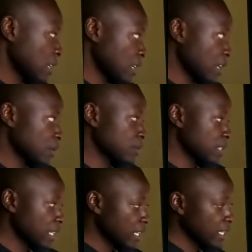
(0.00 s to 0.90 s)
Now
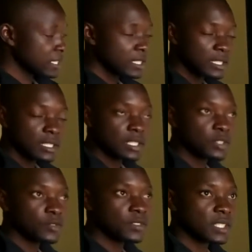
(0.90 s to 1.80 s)
today,
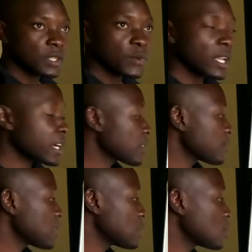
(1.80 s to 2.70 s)
if say we are
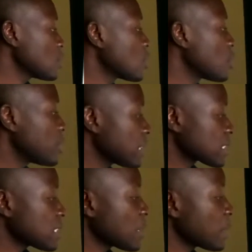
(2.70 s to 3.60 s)
given two
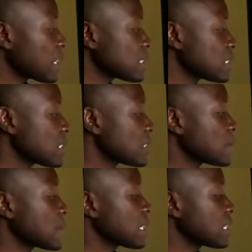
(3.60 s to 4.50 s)
complex numbers
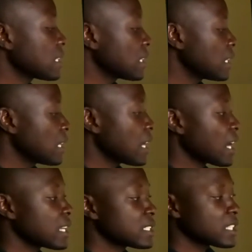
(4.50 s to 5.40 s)
z1
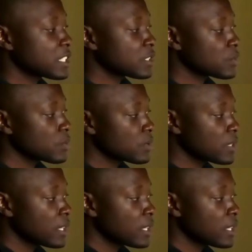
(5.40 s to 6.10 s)
and z2,